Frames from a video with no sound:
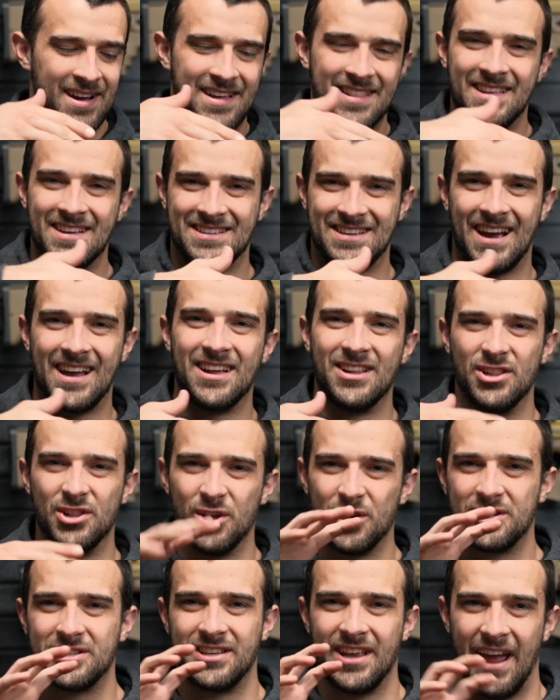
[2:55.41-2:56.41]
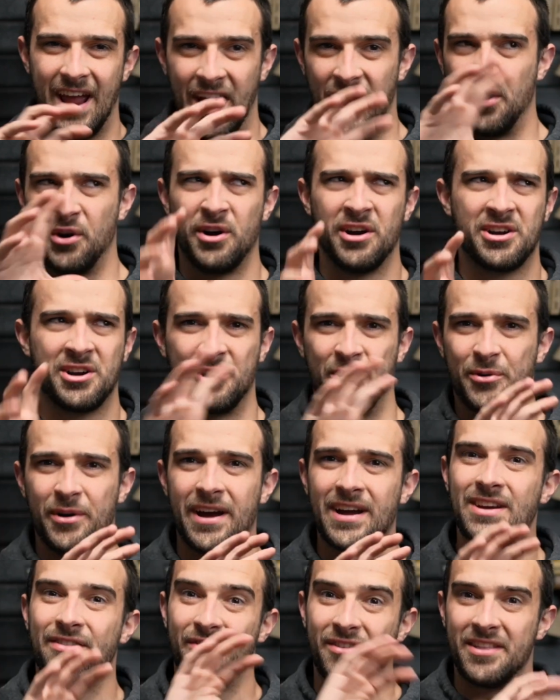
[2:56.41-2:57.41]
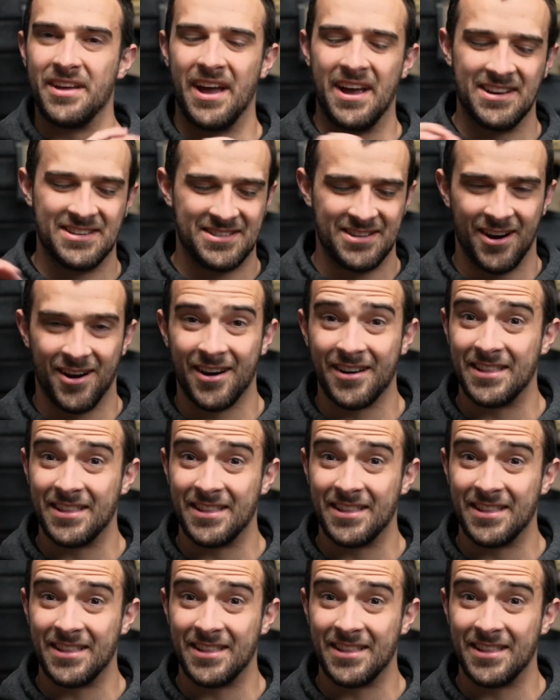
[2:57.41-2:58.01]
this kind of looks era correct for the ACR.